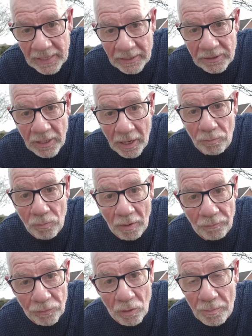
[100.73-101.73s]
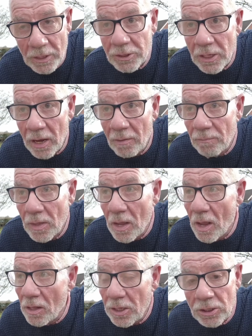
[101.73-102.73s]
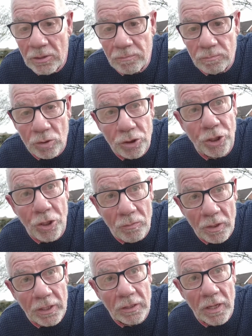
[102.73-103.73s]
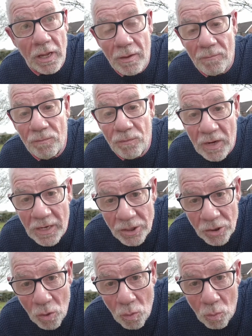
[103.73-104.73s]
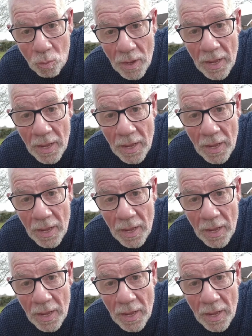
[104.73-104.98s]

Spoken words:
that run from this cute little village hall.